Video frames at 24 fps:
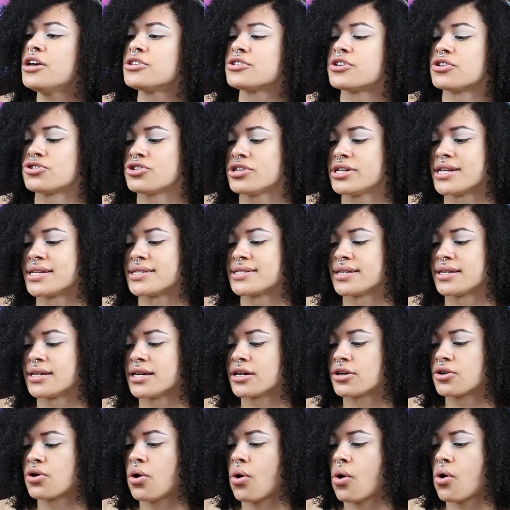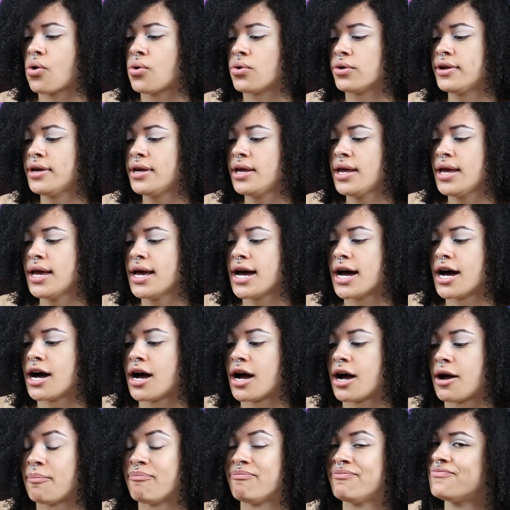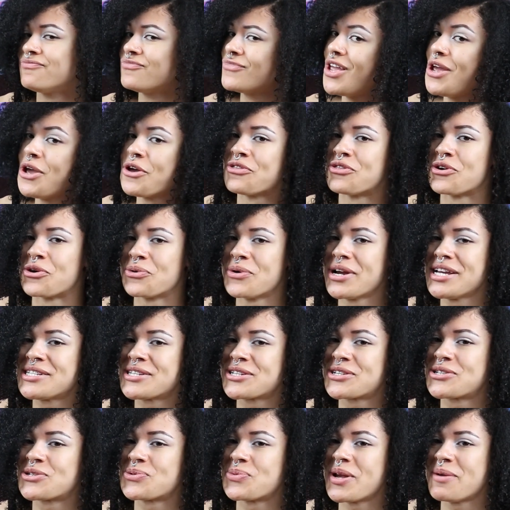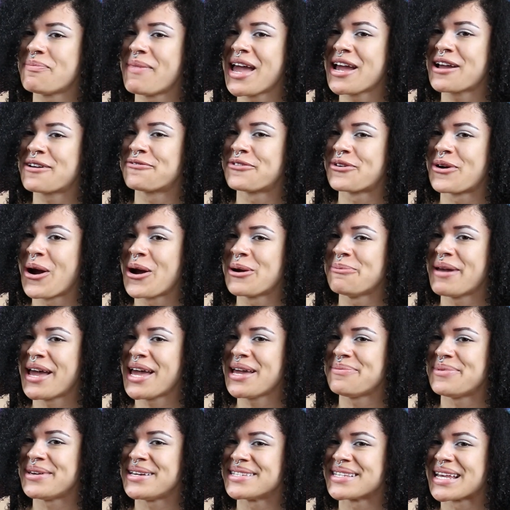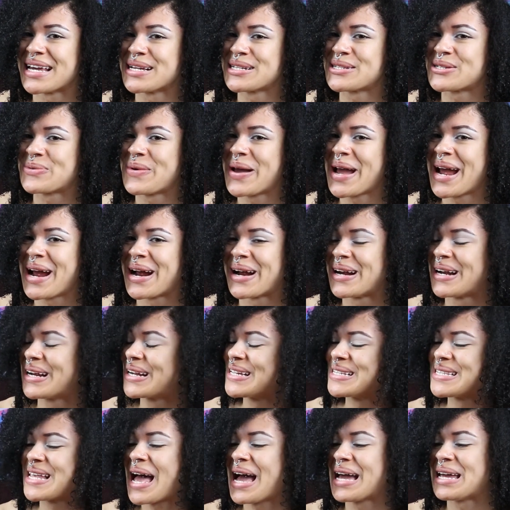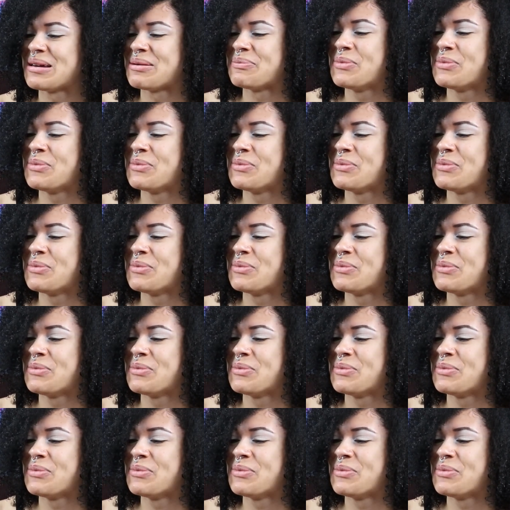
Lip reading: So she doesn't get cold. The risks we make for our babies, I swear, because I